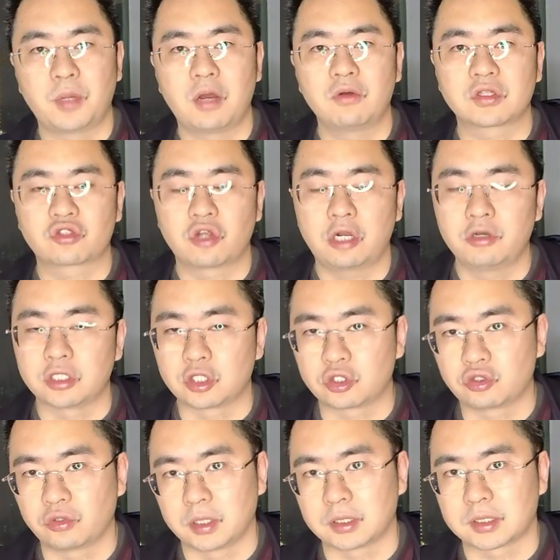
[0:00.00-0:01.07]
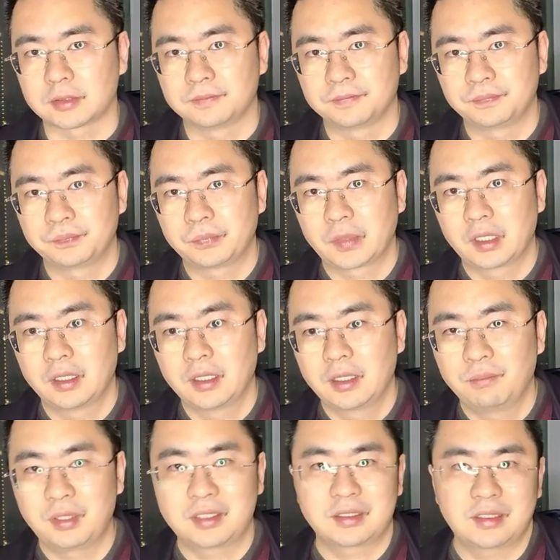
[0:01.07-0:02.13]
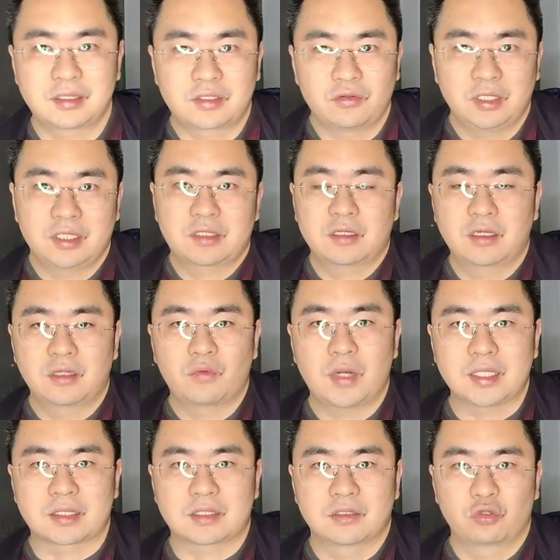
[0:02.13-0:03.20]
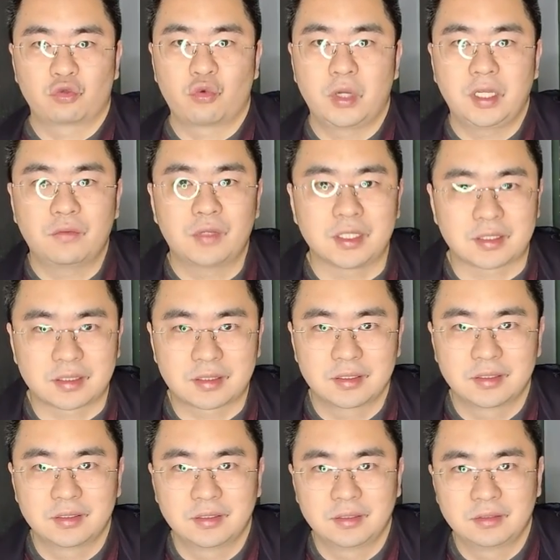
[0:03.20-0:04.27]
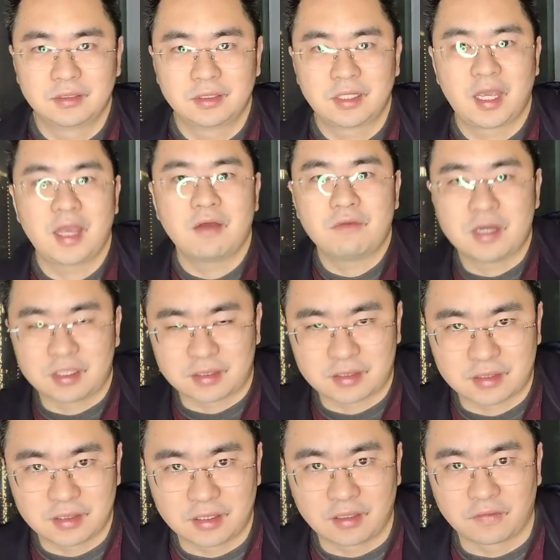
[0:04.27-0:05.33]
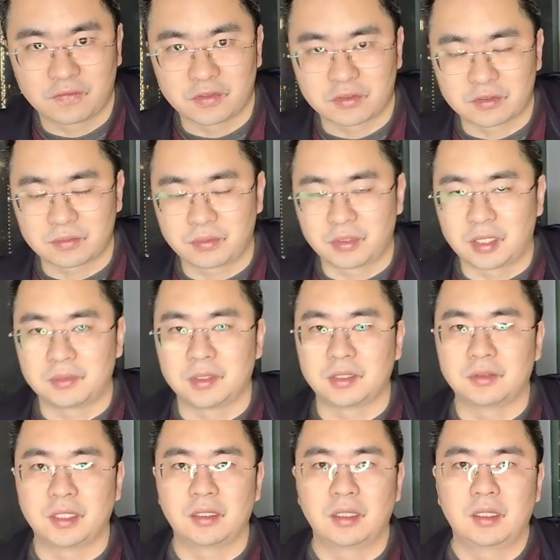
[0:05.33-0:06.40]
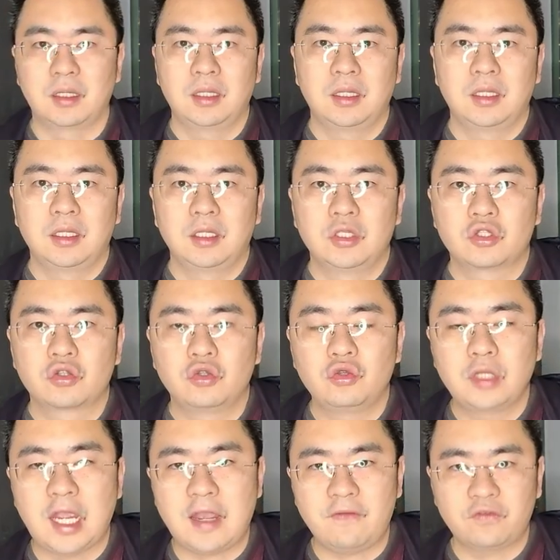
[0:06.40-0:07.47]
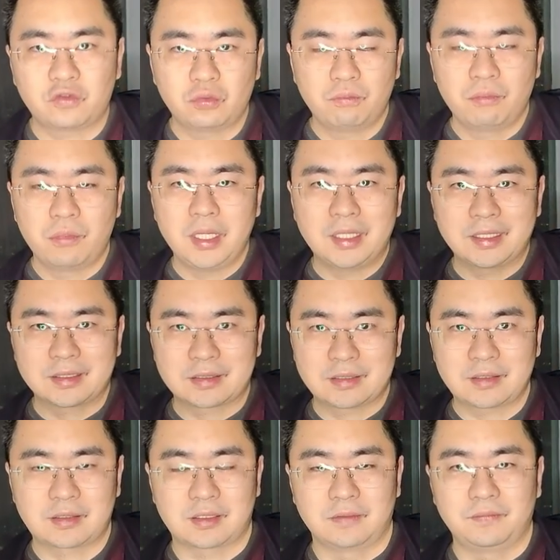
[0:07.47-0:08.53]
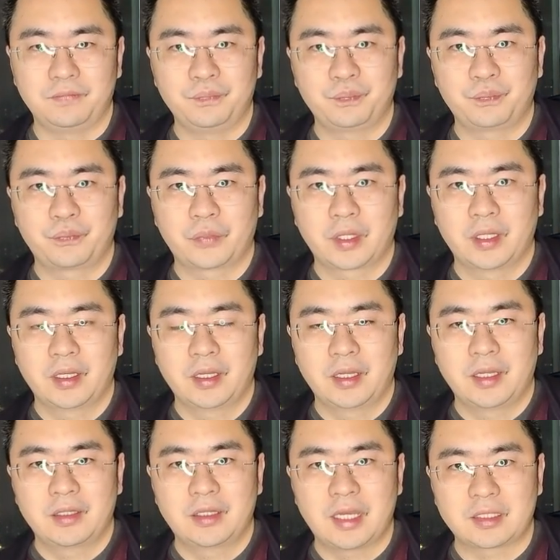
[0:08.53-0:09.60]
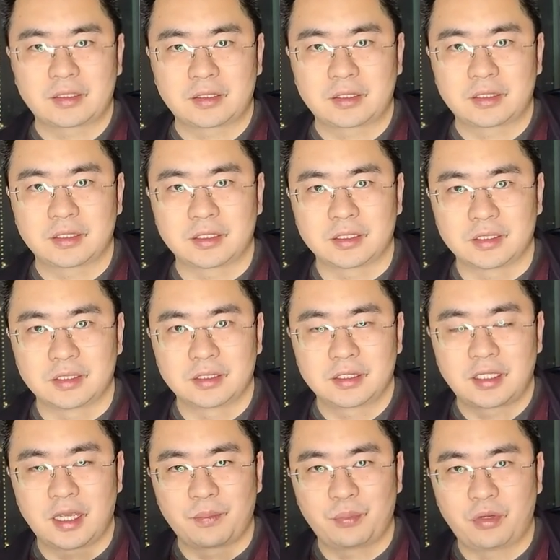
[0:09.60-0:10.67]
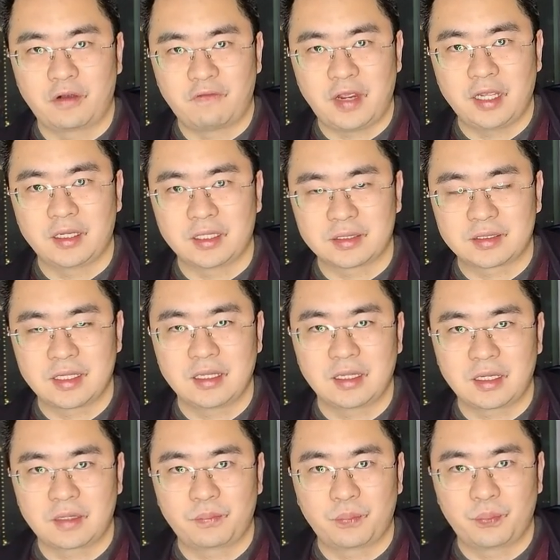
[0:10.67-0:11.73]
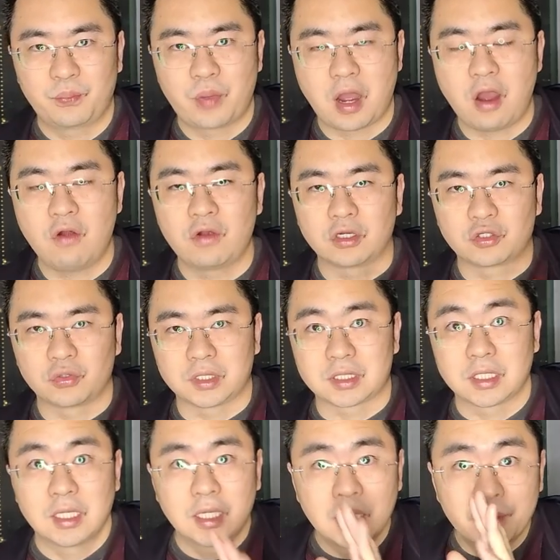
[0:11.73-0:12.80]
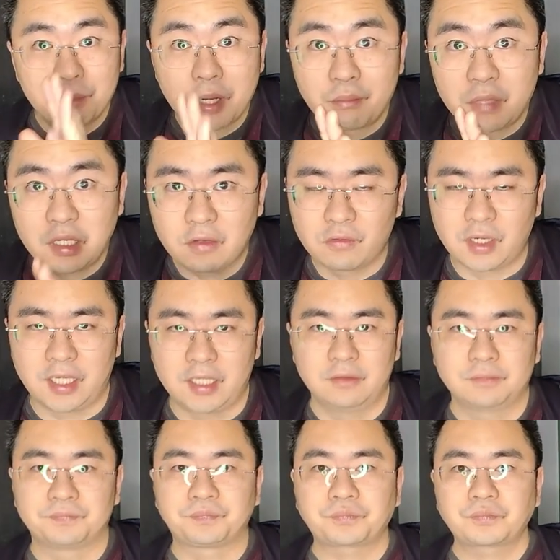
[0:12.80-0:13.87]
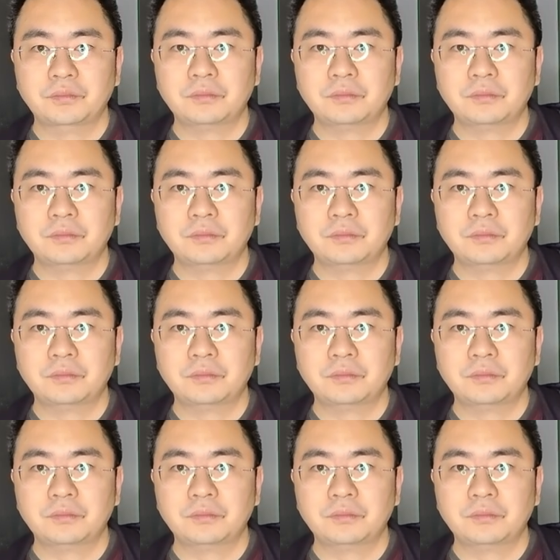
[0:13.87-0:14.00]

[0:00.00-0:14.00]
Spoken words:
power storage to it, because it's only 30 watts, 20 watts, 10 watts in the future probably, right? So you have to make a system that can provide a static power to it. But meanwhile,